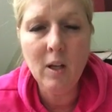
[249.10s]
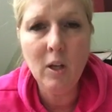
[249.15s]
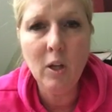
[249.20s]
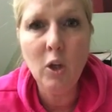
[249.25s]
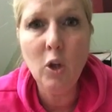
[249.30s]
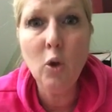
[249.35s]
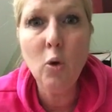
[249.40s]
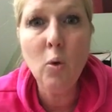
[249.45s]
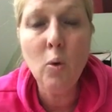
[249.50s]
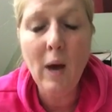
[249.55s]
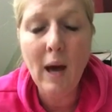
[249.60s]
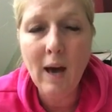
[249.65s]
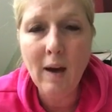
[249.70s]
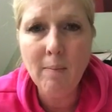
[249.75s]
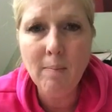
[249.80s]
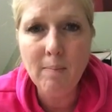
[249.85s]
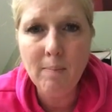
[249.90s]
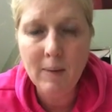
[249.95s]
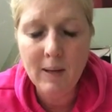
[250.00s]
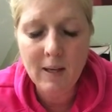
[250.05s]
you
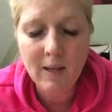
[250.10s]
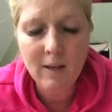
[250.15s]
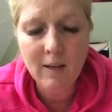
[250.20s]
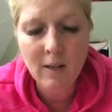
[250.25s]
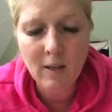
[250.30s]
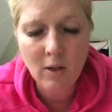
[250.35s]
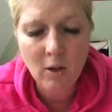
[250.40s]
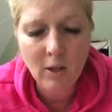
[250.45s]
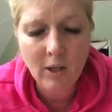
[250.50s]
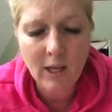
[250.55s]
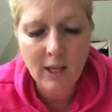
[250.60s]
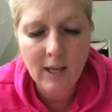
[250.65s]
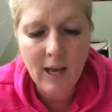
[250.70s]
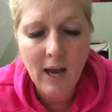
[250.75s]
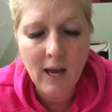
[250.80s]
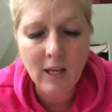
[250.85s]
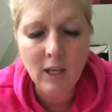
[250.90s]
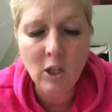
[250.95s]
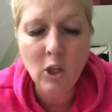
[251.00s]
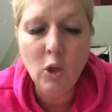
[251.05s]
have been looking
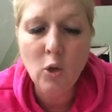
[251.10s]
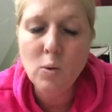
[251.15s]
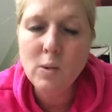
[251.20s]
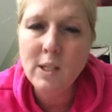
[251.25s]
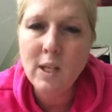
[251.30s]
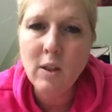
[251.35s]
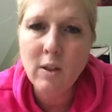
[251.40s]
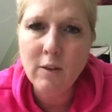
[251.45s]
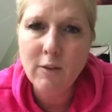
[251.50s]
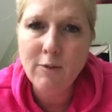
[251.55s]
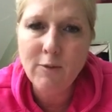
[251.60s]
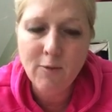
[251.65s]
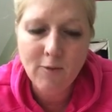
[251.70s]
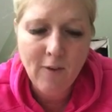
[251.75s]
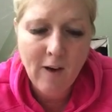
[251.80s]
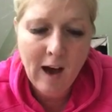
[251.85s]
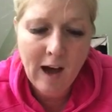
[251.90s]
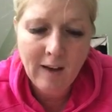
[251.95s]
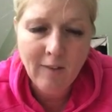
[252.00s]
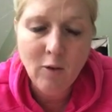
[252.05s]
at. Using the
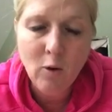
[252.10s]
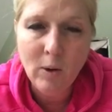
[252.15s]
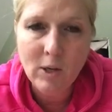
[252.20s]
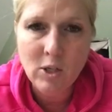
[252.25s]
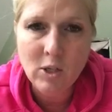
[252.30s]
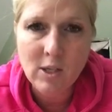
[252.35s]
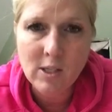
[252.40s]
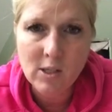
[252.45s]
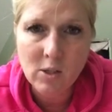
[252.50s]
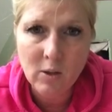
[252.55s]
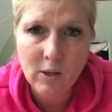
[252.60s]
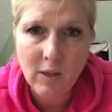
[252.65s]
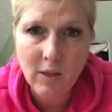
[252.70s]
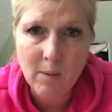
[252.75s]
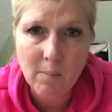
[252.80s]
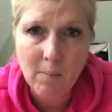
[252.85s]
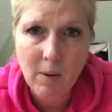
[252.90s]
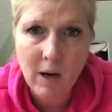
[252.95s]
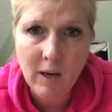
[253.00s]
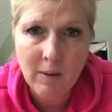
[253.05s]
5 questions that are at
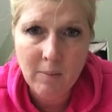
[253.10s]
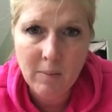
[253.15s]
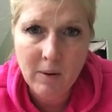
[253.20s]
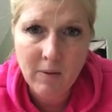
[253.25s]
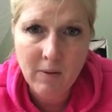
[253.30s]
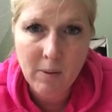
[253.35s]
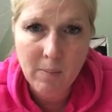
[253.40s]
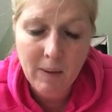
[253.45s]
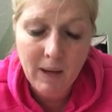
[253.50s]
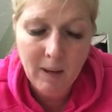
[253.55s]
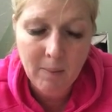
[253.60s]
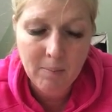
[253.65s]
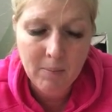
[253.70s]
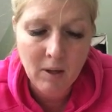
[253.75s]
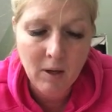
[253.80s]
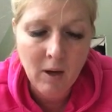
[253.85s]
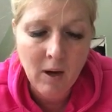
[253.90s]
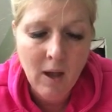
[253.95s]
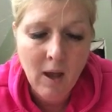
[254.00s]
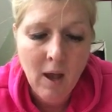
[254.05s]
the bottom of the
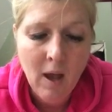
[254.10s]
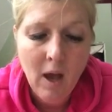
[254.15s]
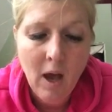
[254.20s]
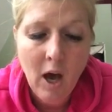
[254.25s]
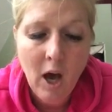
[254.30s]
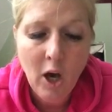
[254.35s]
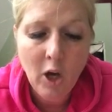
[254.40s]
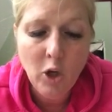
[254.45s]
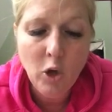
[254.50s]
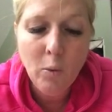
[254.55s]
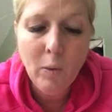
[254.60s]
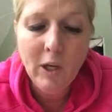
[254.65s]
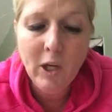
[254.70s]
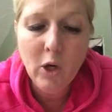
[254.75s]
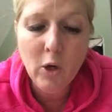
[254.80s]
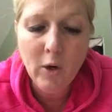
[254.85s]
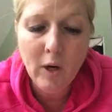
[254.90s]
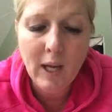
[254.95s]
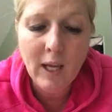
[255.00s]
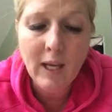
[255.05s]
paper. How do we
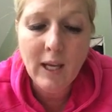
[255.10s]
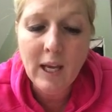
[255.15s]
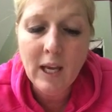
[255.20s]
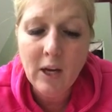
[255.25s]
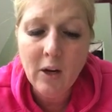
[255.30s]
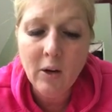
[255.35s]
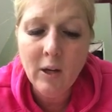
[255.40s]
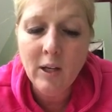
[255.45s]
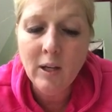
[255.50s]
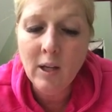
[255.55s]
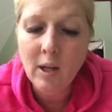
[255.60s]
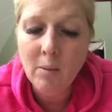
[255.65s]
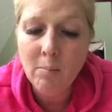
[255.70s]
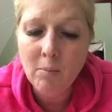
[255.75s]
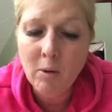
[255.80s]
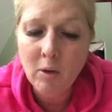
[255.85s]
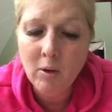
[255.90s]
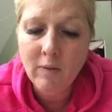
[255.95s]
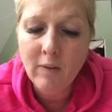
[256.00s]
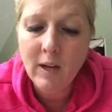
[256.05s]
create caring and
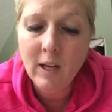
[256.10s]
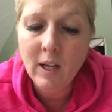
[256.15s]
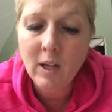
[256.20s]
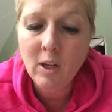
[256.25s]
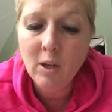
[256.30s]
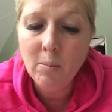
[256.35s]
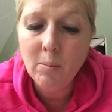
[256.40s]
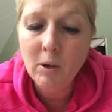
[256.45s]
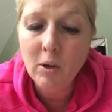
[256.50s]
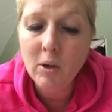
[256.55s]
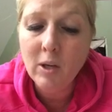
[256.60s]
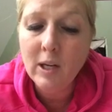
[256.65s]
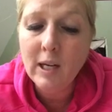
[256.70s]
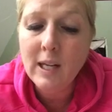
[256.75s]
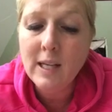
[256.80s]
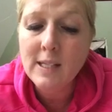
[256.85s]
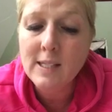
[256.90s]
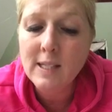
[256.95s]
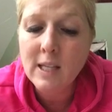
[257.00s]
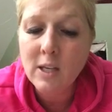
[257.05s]
motivating
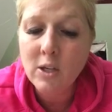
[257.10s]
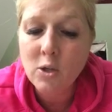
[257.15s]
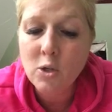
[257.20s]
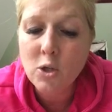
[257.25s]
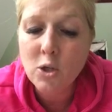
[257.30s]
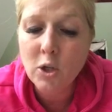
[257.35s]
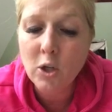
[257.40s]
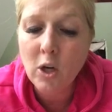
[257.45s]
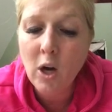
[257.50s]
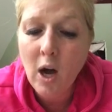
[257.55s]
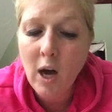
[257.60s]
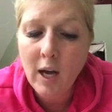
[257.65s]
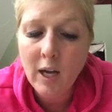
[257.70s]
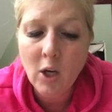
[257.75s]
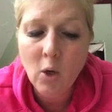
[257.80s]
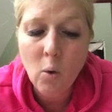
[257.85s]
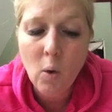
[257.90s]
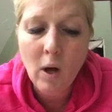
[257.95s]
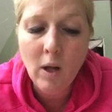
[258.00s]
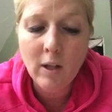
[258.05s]
communities that ensure high
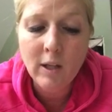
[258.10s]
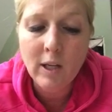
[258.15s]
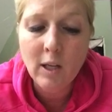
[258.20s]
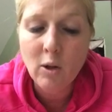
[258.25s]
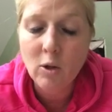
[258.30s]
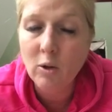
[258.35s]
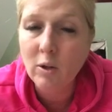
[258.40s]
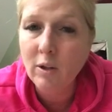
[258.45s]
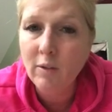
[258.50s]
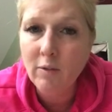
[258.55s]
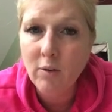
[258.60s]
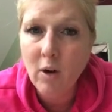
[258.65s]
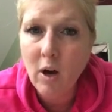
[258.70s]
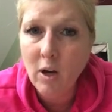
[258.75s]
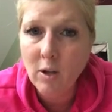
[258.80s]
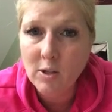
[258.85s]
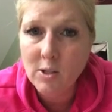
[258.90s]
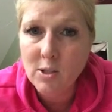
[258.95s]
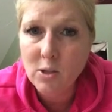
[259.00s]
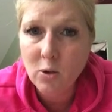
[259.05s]
quality learning for
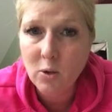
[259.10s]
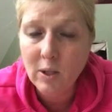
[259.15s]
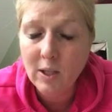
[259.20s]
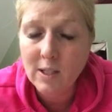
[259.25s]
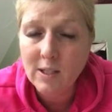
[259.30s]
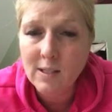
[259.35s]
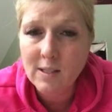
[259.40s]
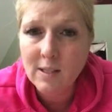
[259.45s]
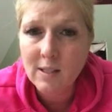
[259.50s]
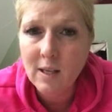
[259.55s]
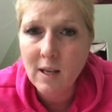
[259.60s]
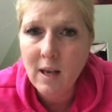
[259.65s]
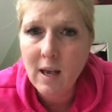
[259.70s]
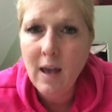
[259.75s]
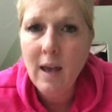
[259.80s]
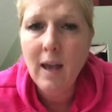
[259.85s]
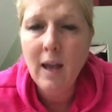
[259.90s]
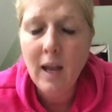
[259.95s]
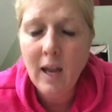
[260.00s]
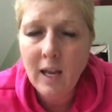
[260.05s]
all students?
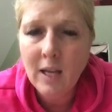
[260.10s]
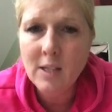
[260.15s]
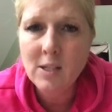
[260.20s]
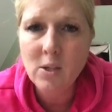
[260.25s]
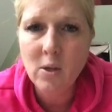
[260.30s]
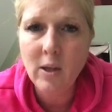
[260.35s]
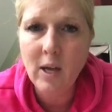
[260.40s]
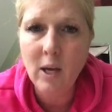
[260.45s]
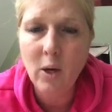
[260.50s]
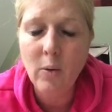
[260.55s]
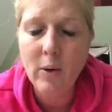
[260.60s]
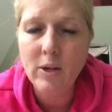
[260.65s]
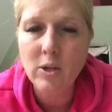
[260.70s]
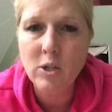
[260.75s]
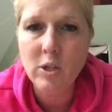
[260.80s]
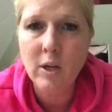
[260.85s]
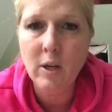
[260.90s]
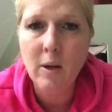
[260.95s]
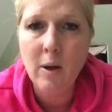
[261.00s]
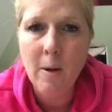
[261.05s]
Answer that
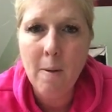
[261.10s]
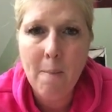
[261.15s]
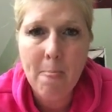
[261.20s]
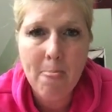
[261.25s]
question.